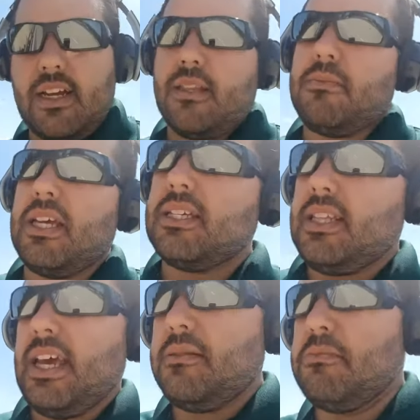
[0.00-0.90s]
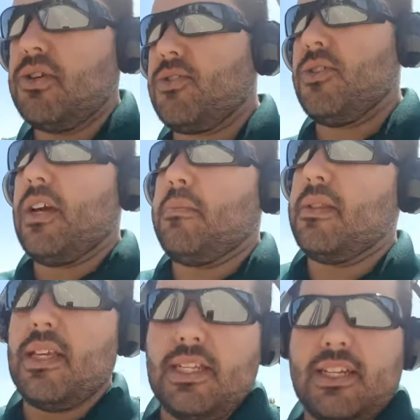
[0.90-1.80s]
on the base of that and butcher it up and
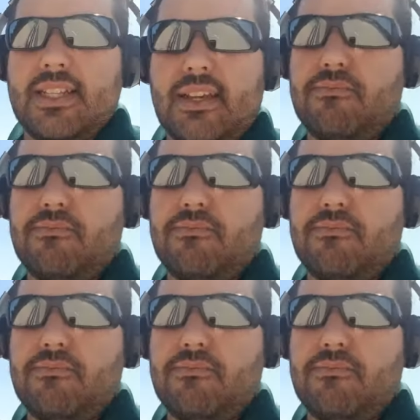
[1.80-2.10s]
then just leave